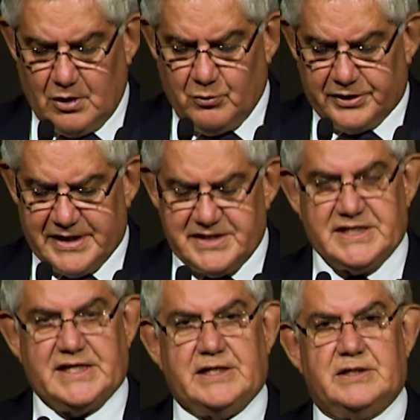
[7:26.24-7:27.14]
What they
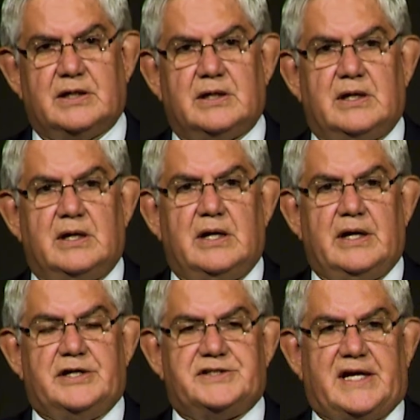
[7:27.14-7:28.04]
said
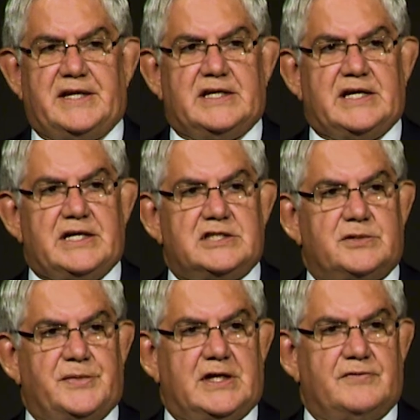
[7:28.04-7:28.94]
is they need to
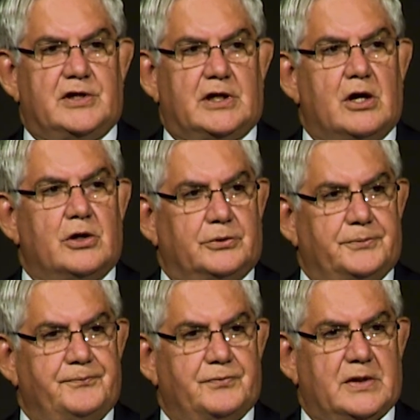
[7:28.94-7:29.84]
be given a go.
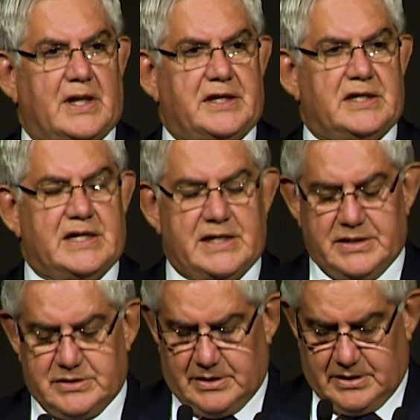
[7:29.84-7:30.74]
They
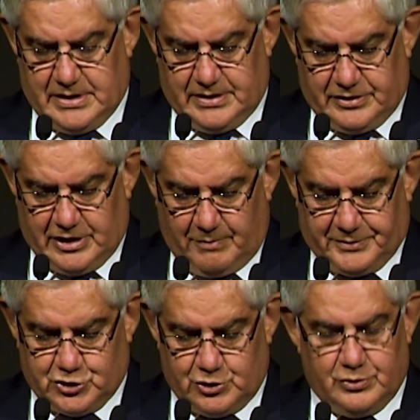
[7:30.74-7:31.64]
need the
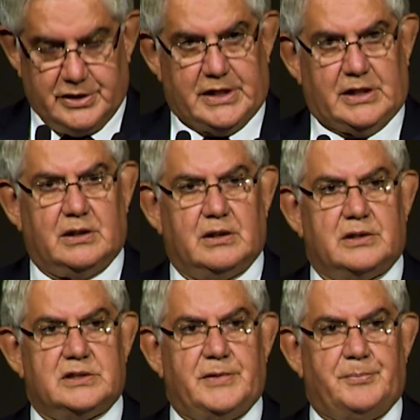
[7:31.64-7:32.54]
opportunity
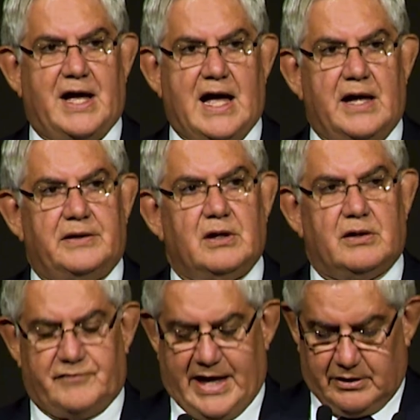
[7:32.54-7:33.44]
to be part
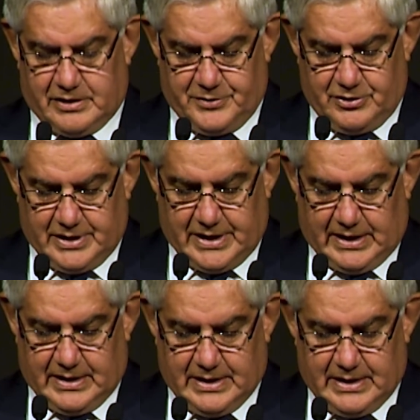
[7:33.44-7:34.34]
of our community.
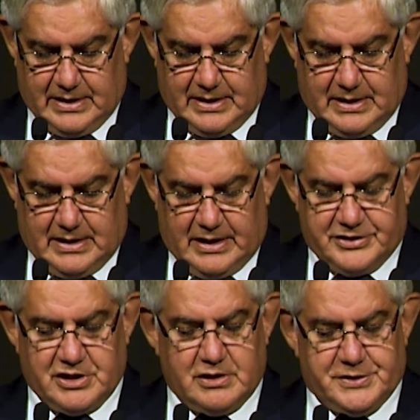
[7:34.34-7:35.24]
And
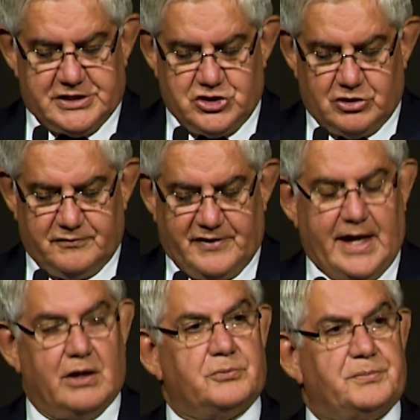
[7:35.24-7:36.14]
so the petition
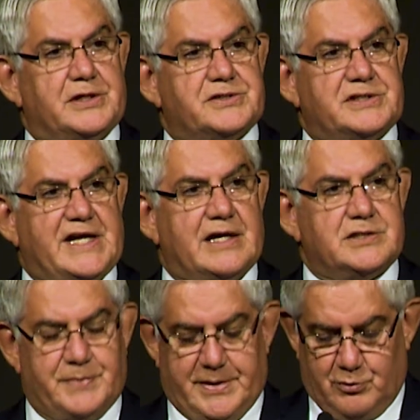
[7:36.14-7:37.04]
failed because the
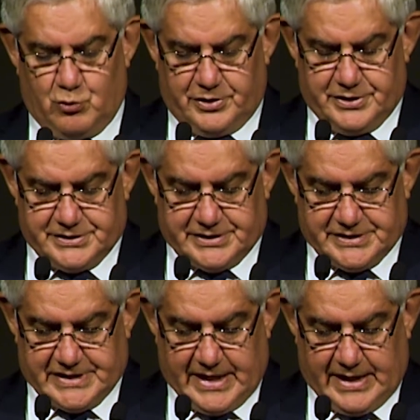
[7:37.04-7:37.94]
townspeople wanted us to
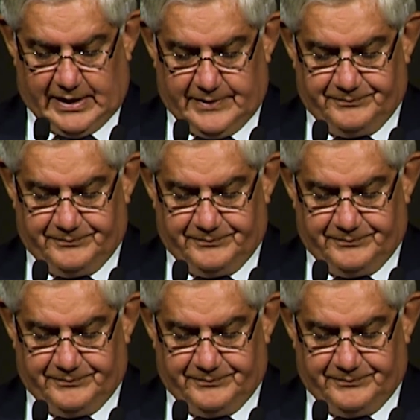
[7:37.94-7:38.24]
stay.